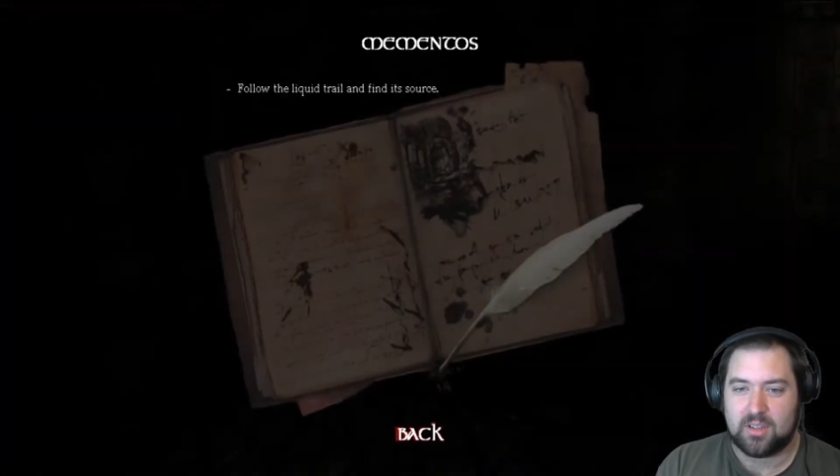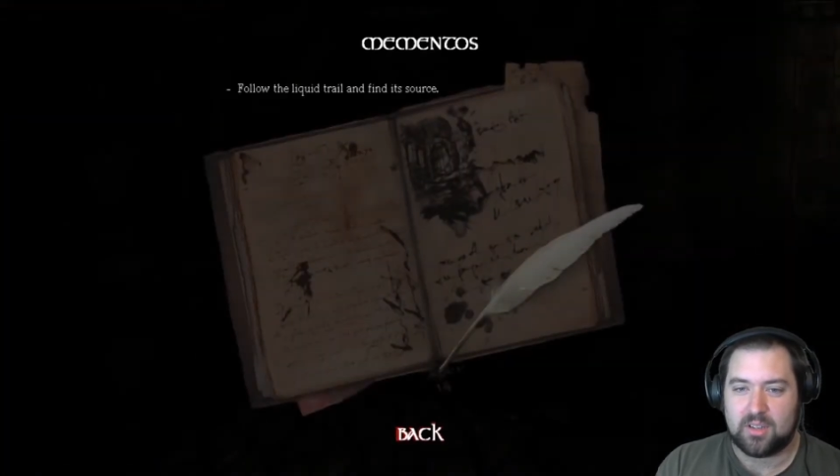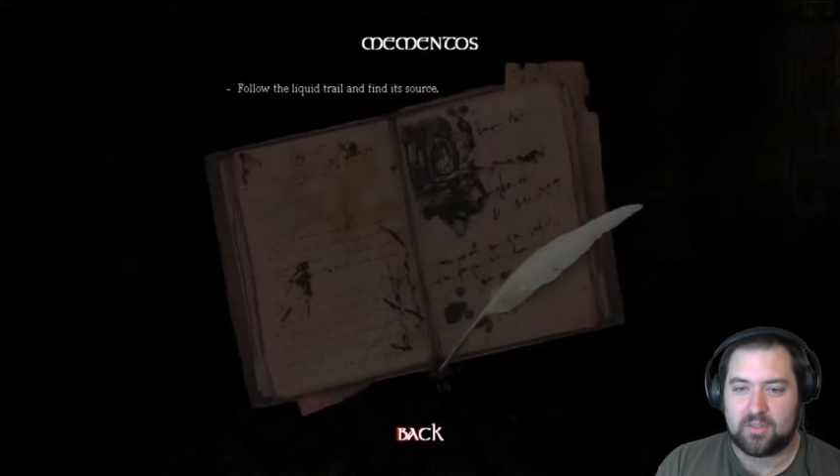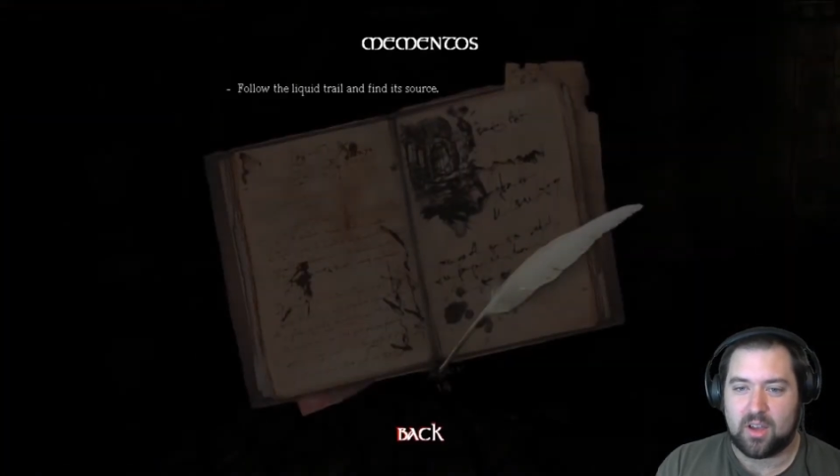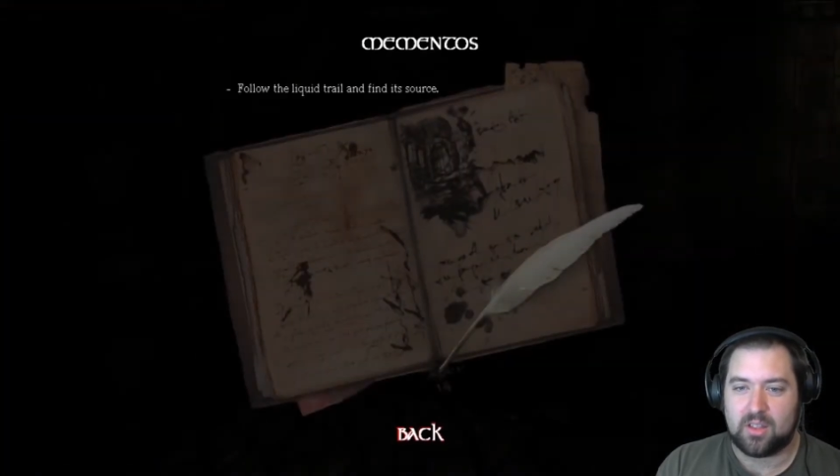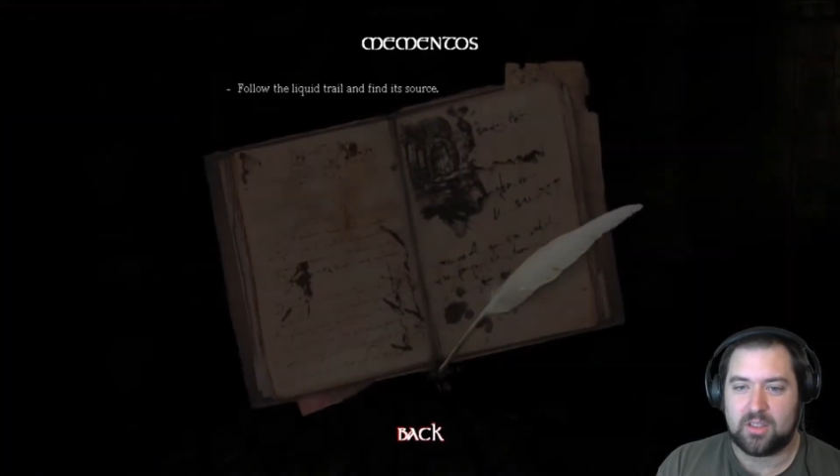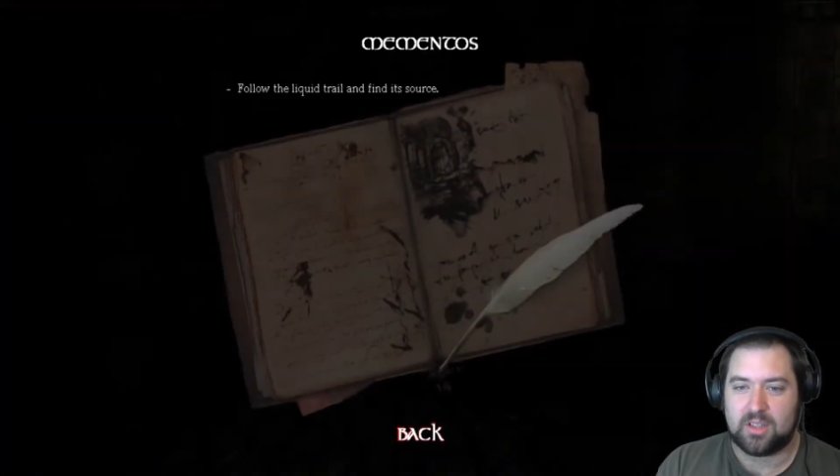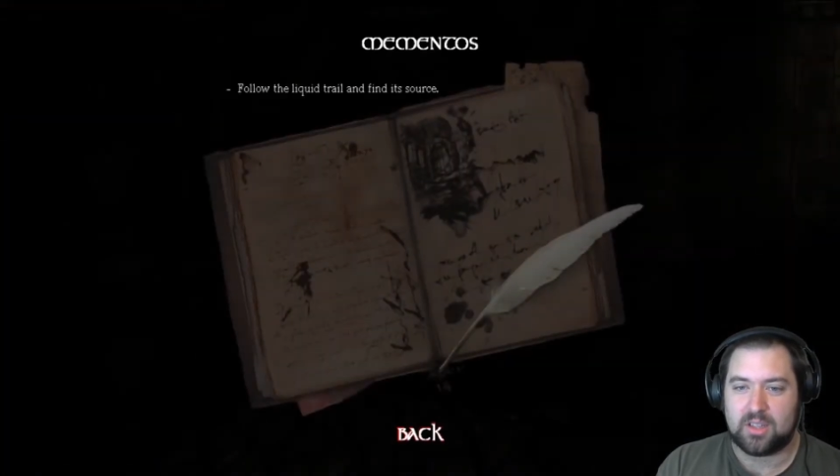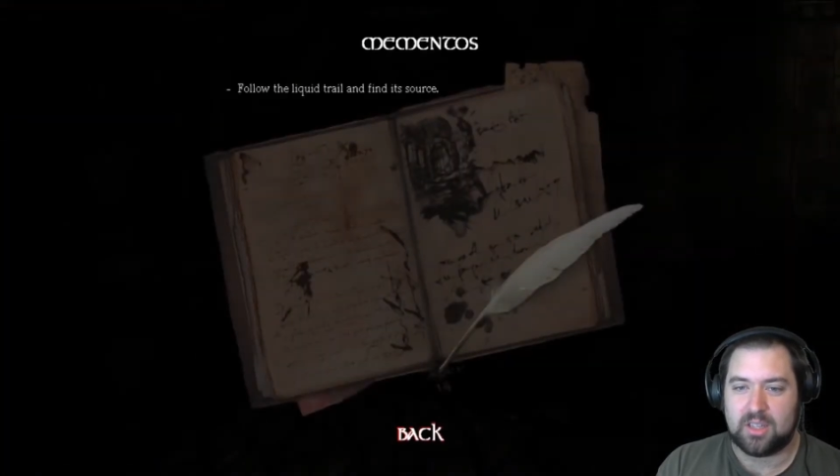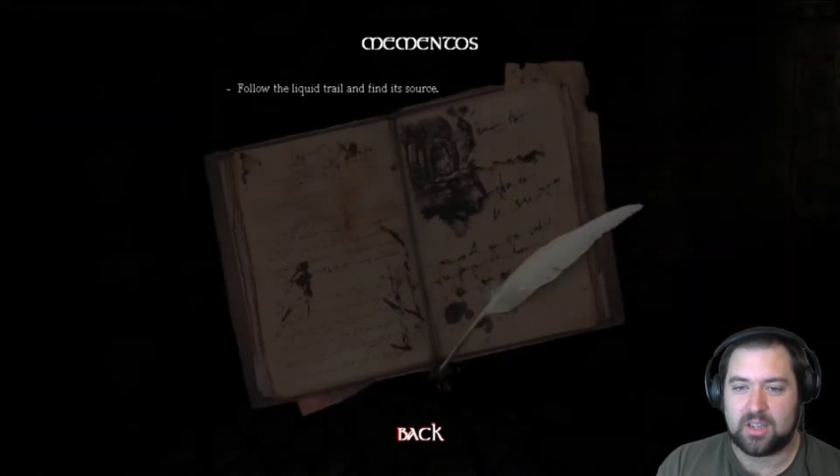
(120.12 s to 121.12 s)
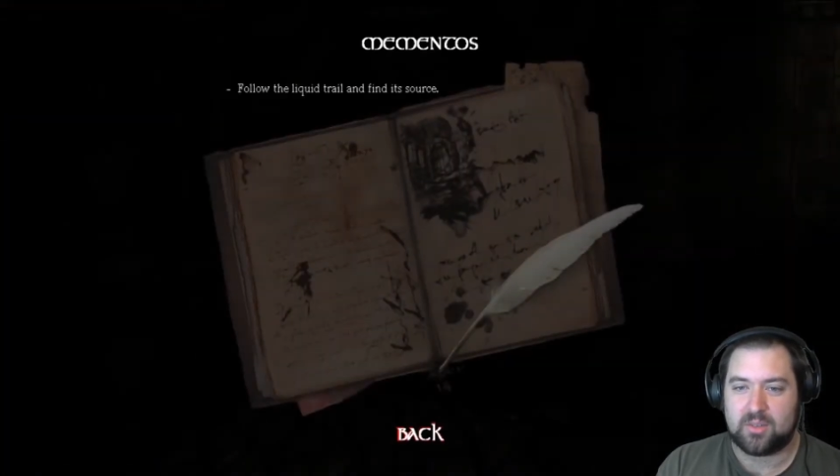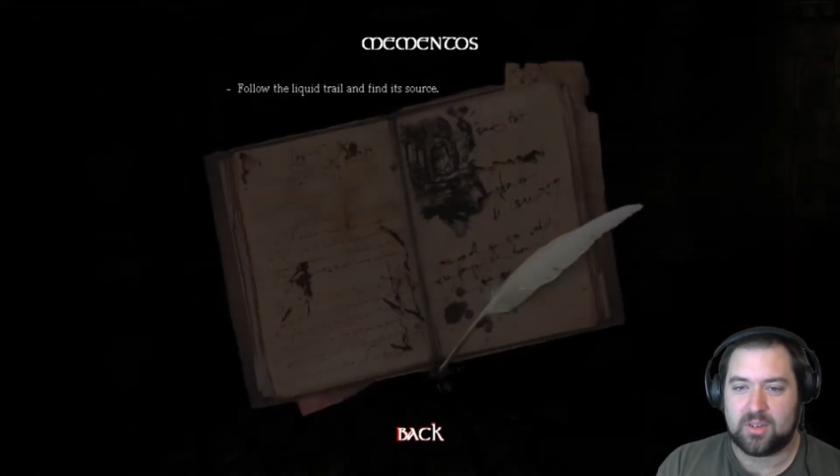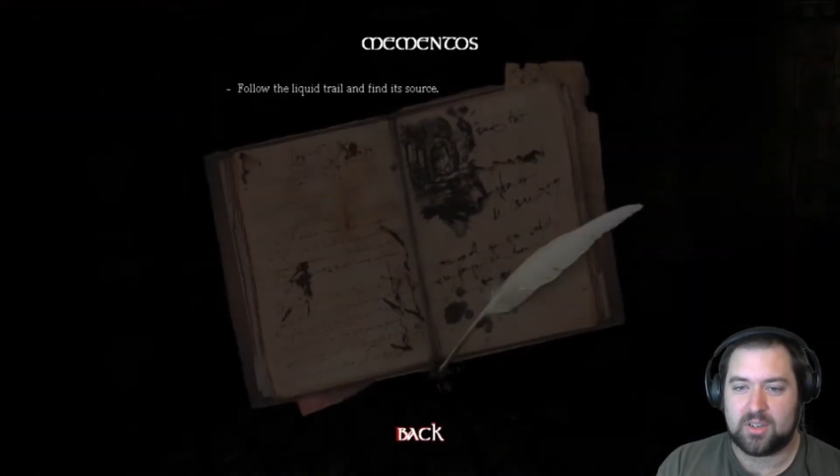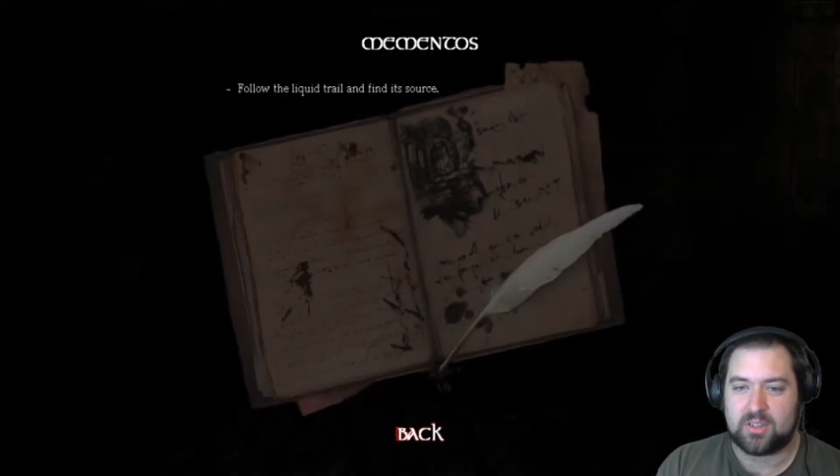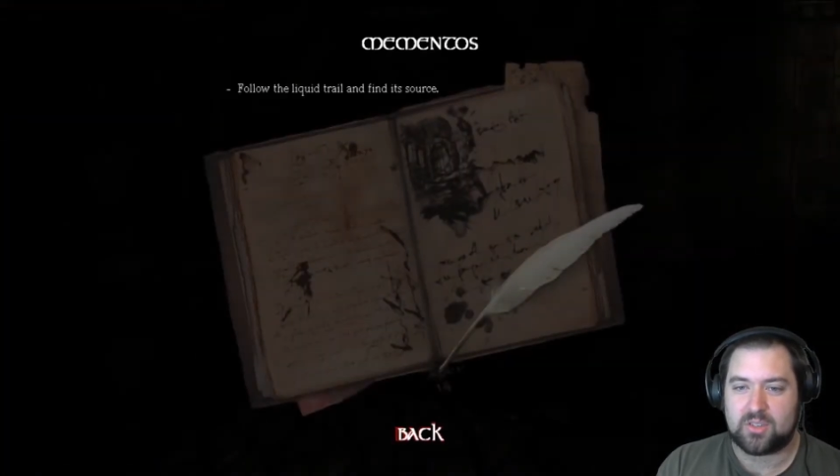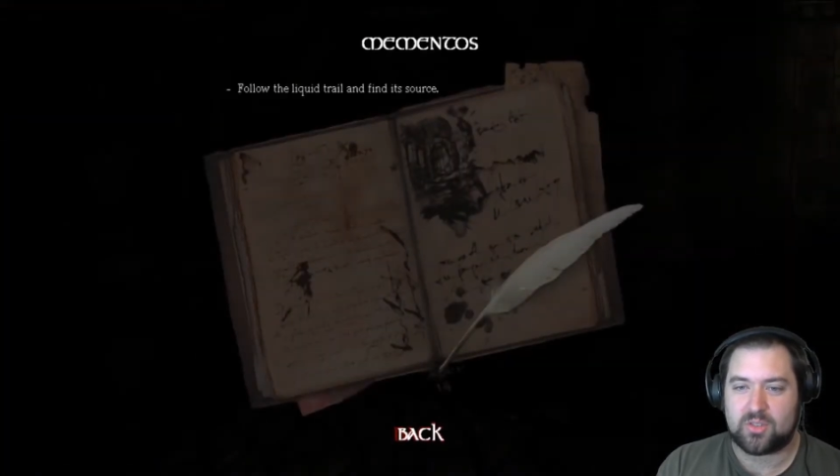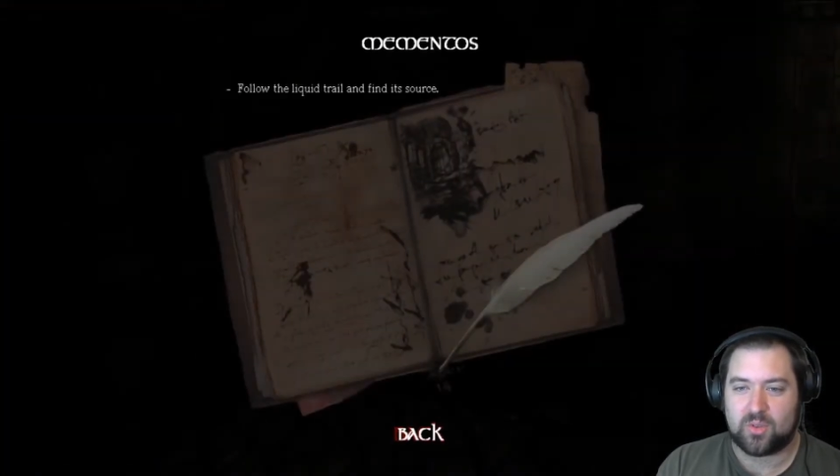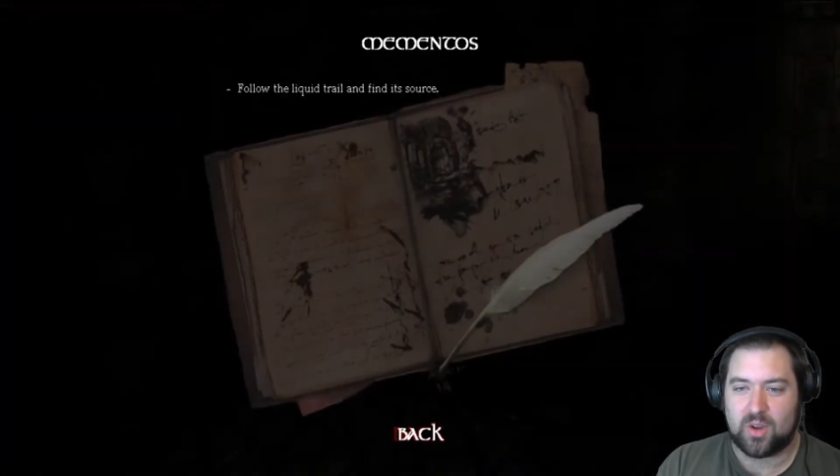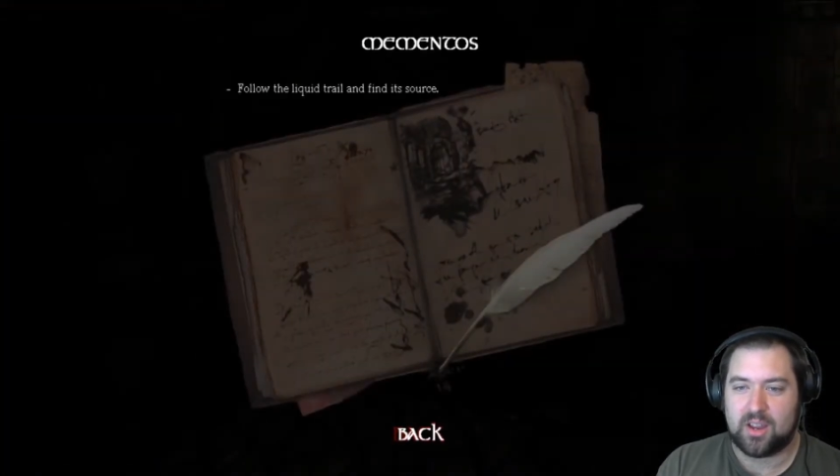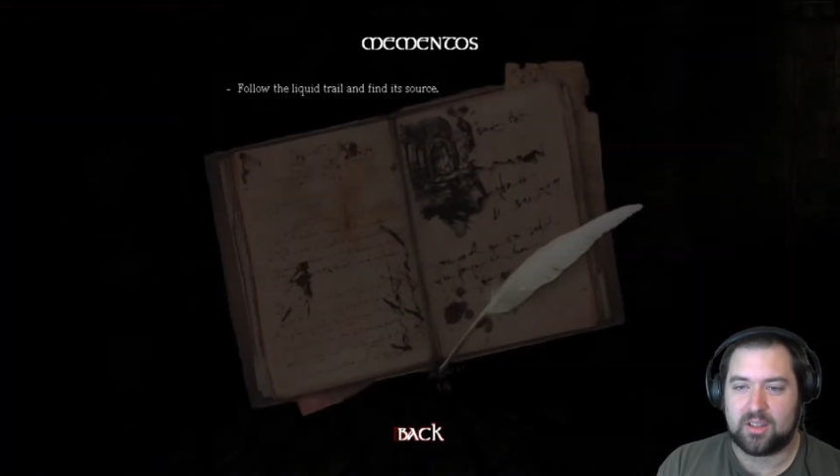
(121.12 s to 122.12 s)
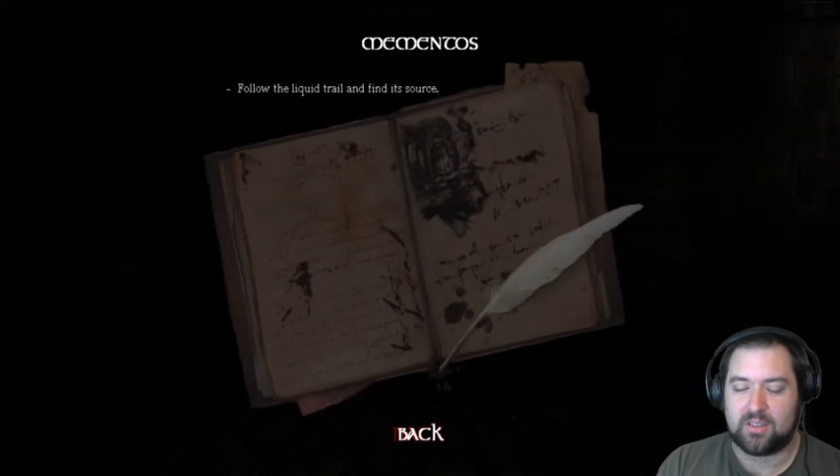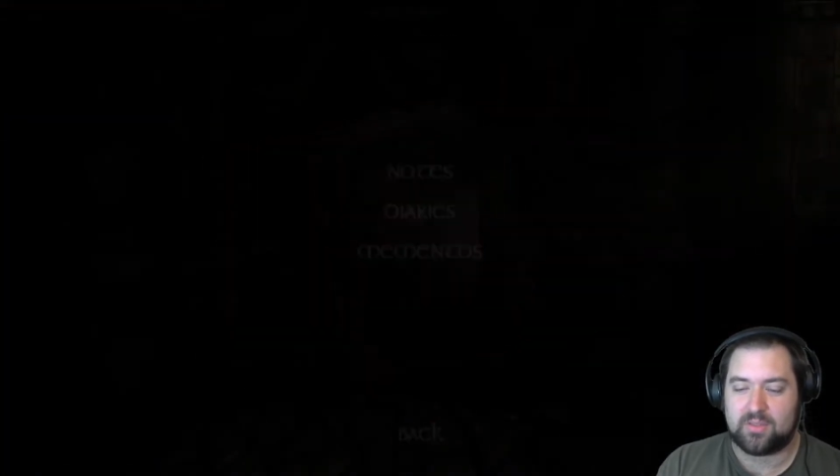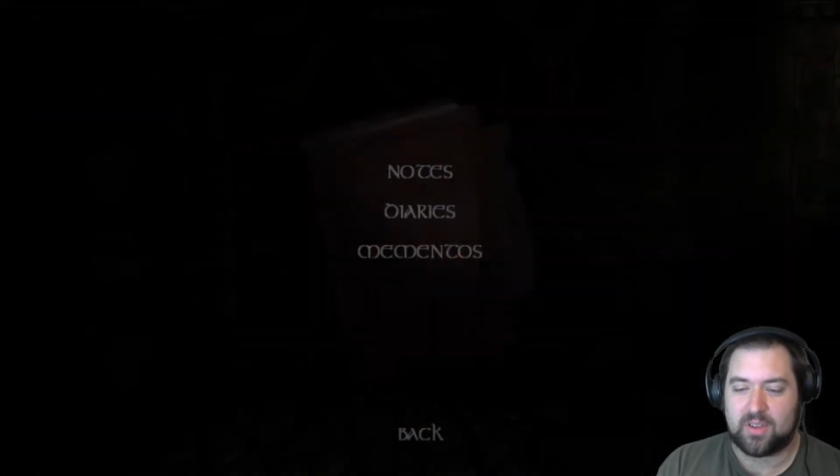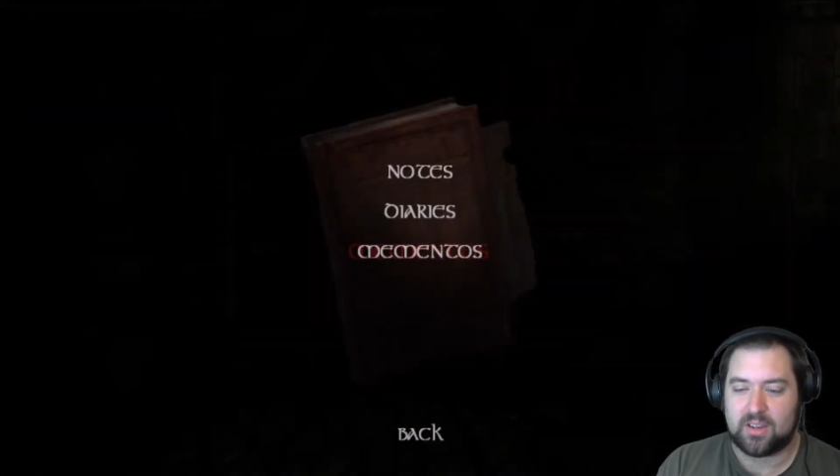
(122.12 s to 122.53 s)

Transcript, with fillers: Follow the liquid trail and find